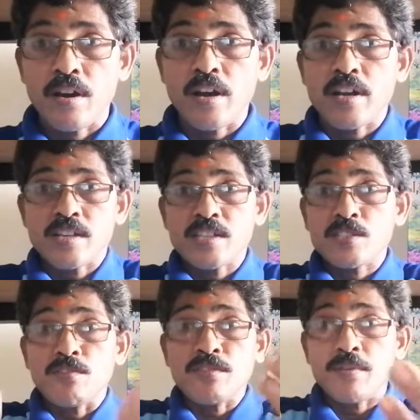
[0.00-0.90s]
or at least
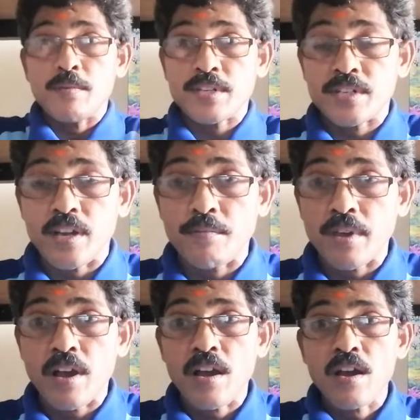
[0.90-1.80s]
25%
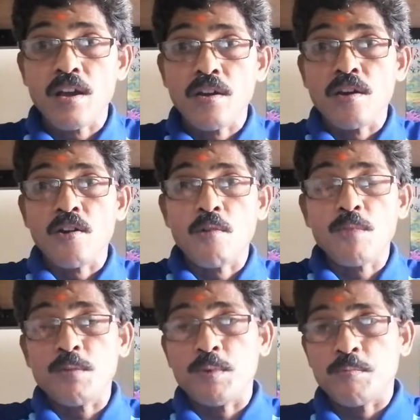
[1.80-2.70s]
happy. How
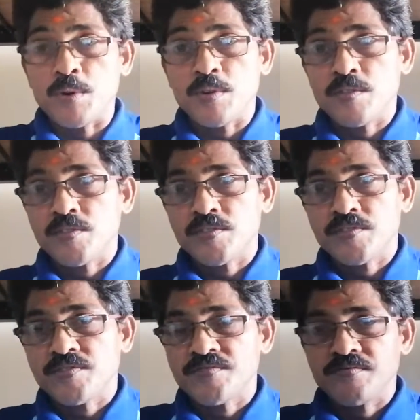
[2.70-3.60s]
many people?
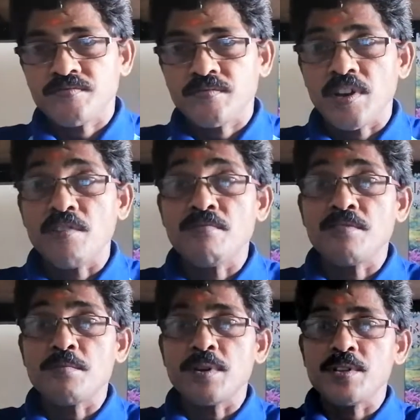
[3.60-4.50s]

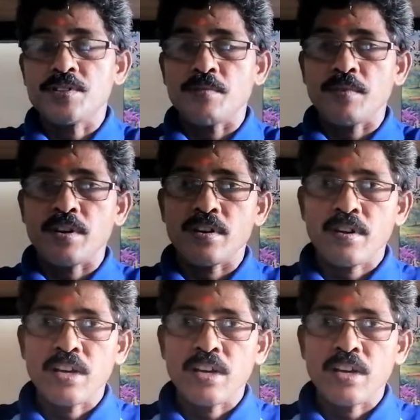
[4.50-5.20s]
Everybody suffer.